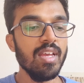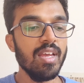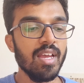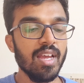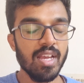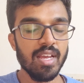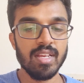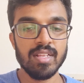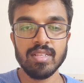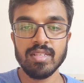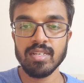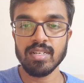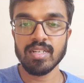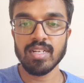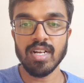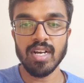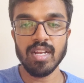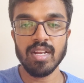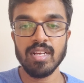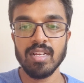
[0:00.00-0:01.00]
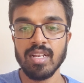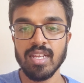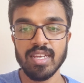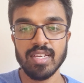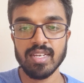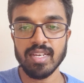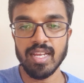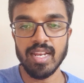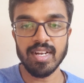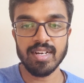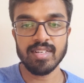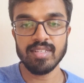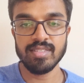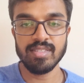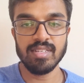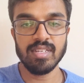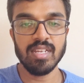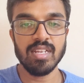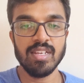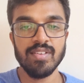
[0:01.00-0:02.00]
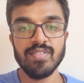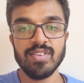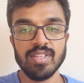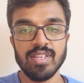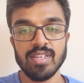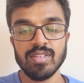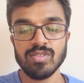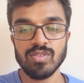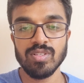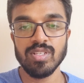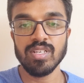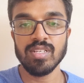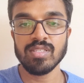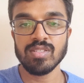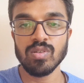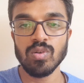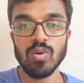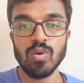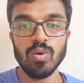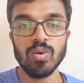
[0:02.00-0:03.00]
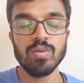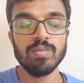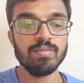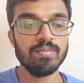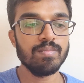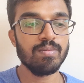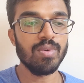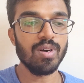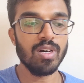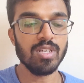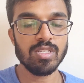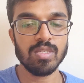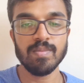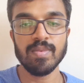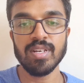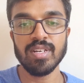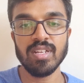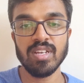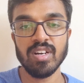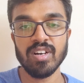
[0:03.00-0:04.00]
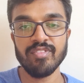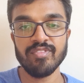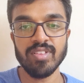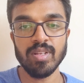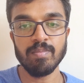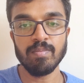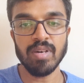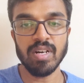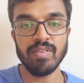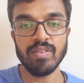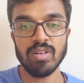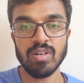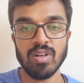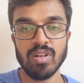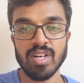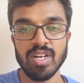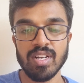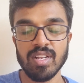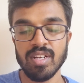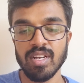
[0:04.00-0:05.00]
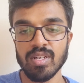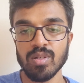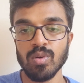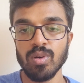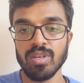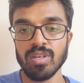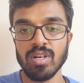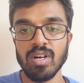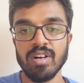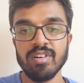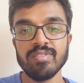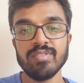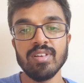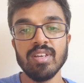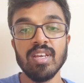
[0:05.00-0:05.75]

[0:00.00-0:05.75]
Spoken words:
And the like electricity and everything, so there's no possibility of the power or internet going off.